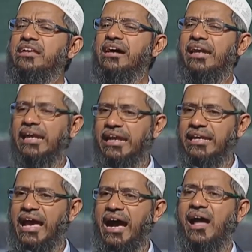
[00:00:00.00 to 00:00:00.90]
year in
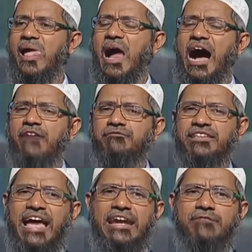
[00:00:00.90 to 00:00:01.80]
India after
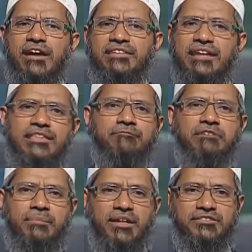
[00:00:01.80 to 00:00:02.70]
they identified that they're
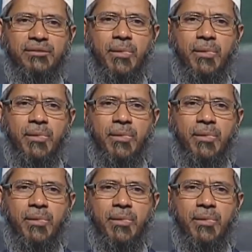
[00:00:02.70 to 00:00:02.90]
females.